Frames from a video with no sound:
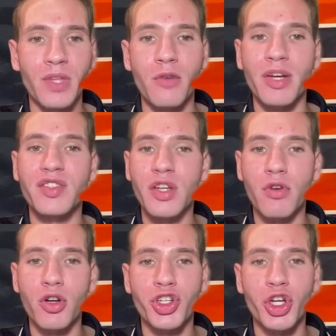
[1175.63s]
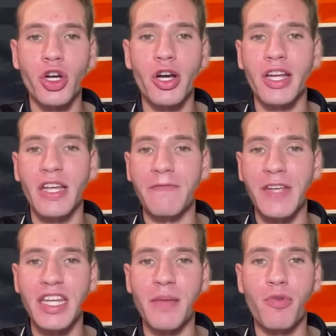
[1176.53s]
With zero sugar and a
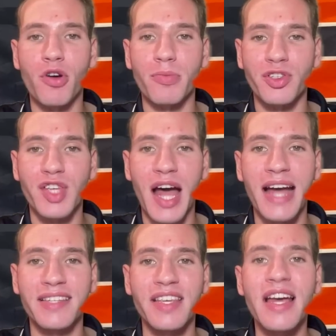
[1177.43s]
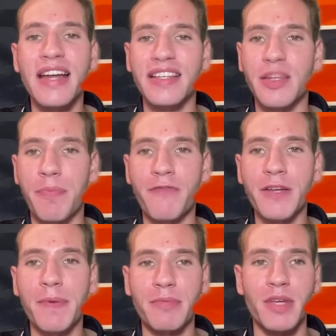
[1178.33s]
convenient portable size, it's the
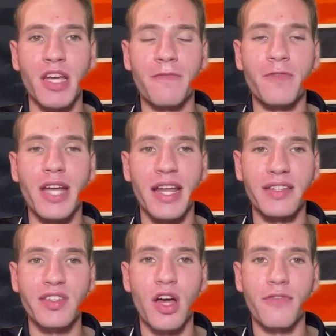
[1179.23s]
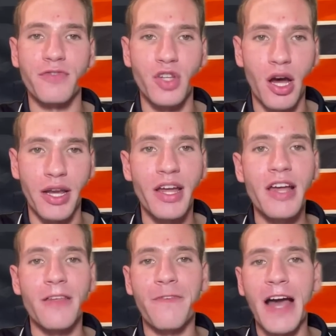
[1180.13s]
perfect pick-me-up for getting stuff done.
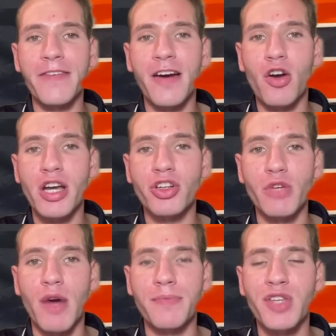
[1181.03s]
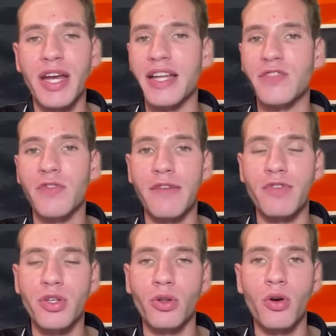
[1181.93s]
The 5-Hour Energy website has
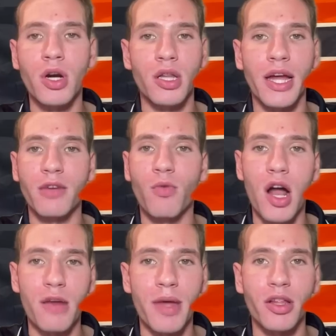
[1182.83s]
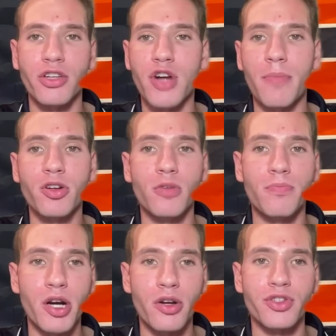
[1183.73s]
flavors galore like watermelon, tropical
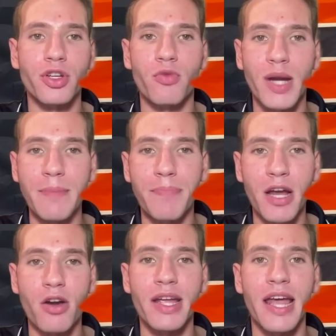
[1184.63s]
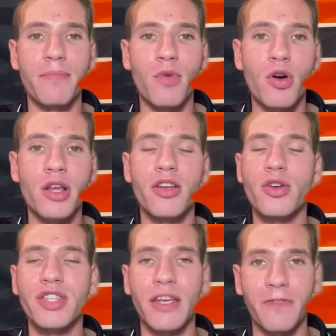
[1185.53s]
burst, grape berry, and more. There
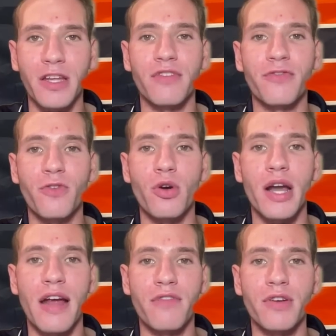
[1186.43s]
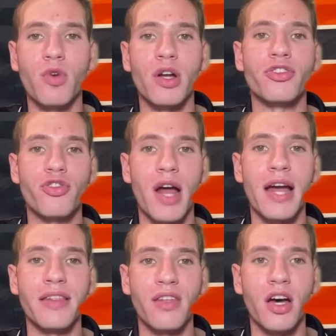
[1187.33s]
is a flavor for everyone.
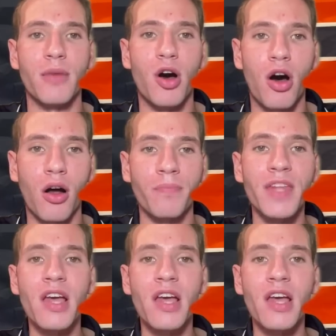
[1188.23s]
Try them all.